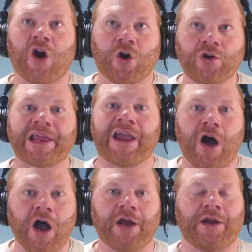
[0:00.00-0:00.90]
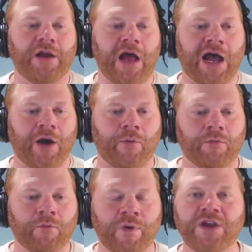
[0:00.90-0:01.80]
early on,
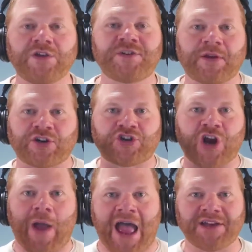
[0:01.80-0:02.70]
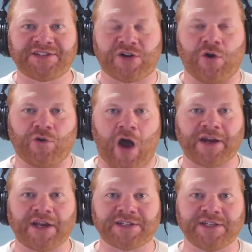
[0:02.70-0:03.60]
we used to be able to show ads to cold
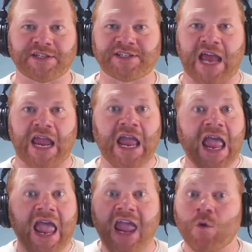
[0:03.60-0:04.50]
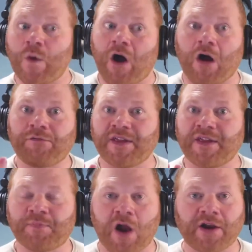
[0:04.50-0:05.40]
audiences and say, hey, we offer this
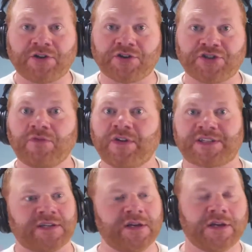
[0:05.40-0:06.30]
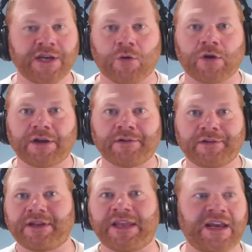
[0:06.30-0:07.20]
product or service.
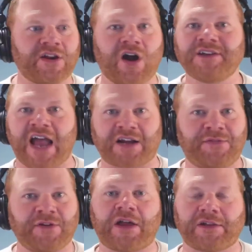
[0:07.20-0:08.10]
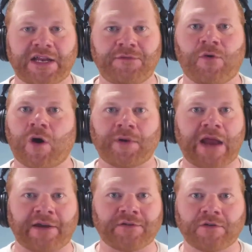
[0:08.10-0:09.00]
Get in contact, fill out a lead form,
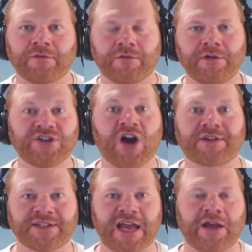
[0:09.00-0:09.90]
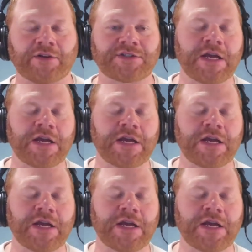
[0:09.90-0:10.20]
and talk to sales.